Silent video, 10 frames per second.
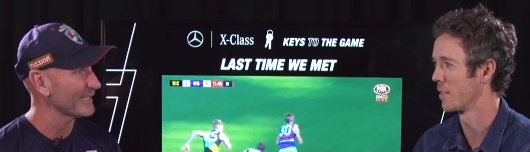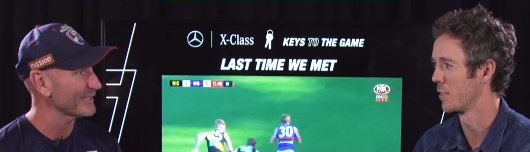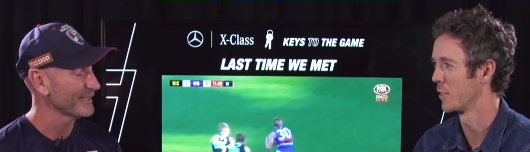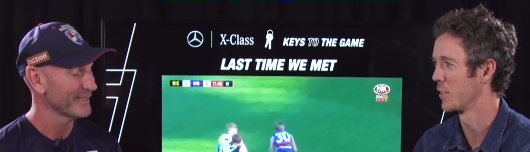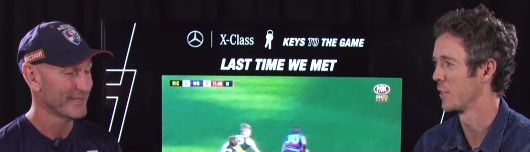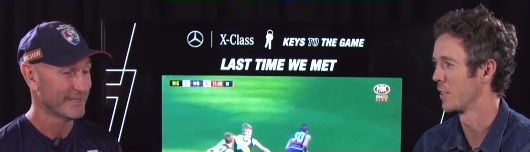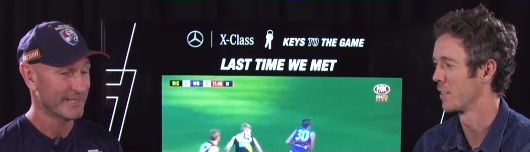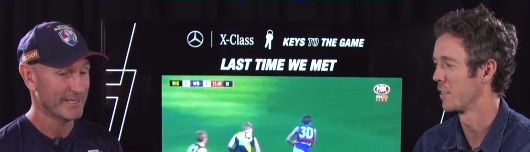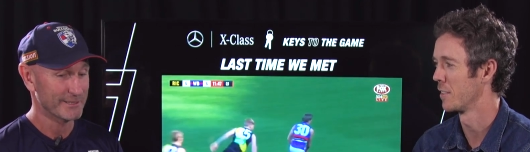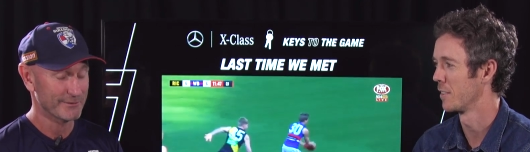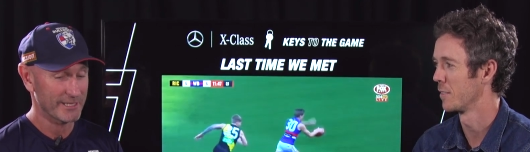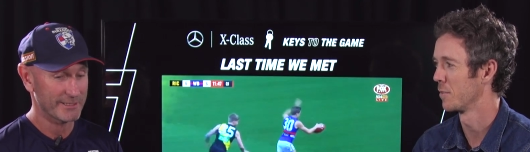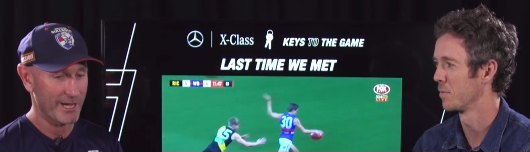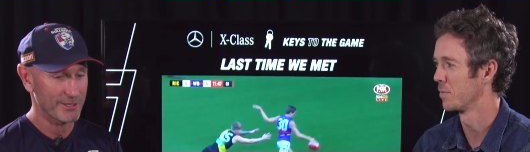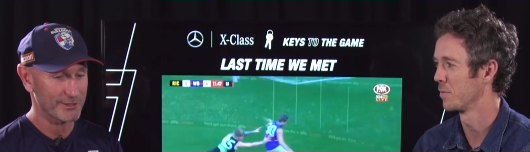Speaker 1: late. Uh, the
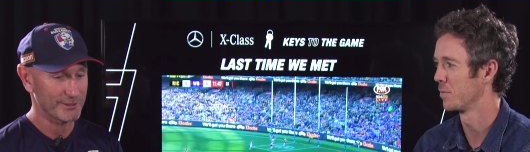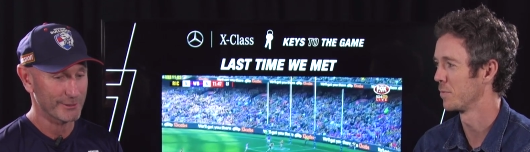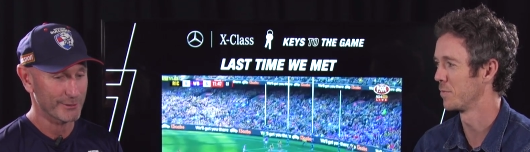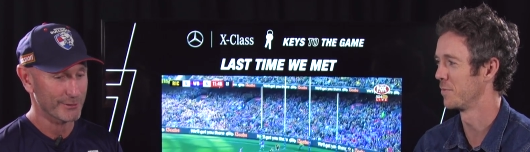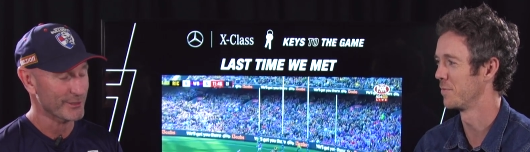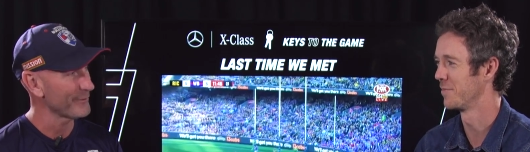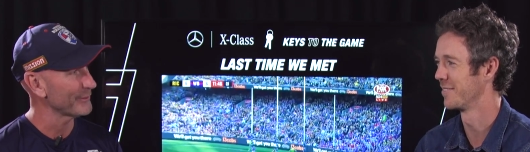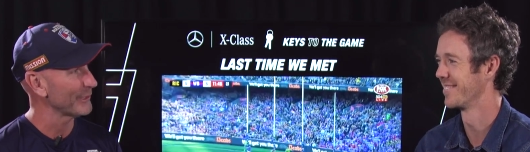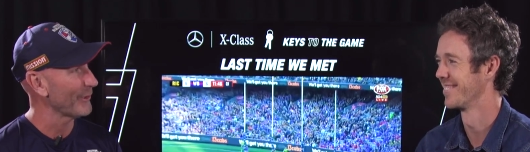great ghost nearly got us over the